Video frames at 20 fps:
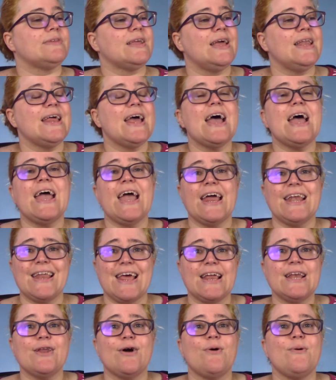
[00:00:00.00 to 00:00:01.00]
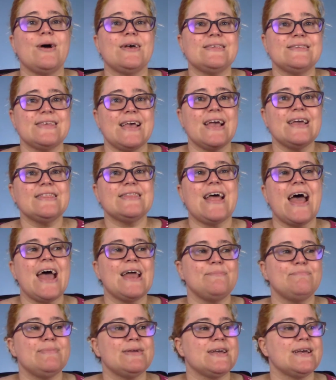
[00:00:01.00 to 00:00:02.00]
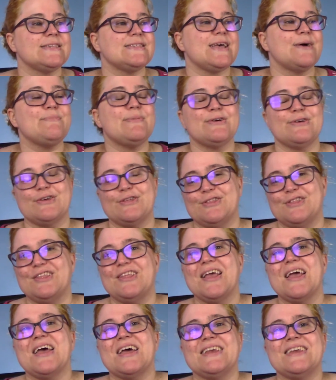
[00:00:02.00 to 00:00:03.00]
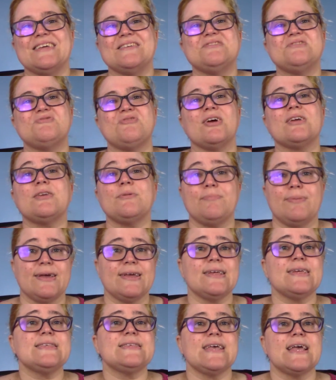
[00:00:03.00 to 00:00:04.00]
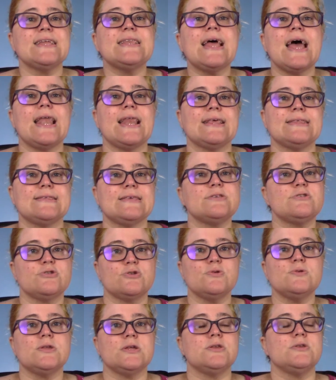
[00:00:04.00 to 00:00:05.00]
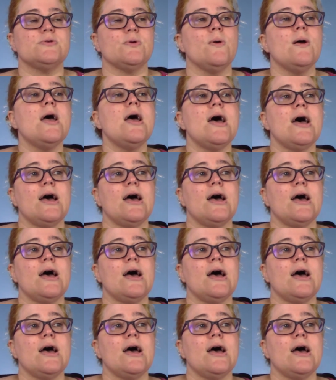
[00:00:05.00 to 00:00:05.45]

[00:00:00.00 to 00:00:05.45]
And I know I say that because I'm an instructor, but I say that as a student too.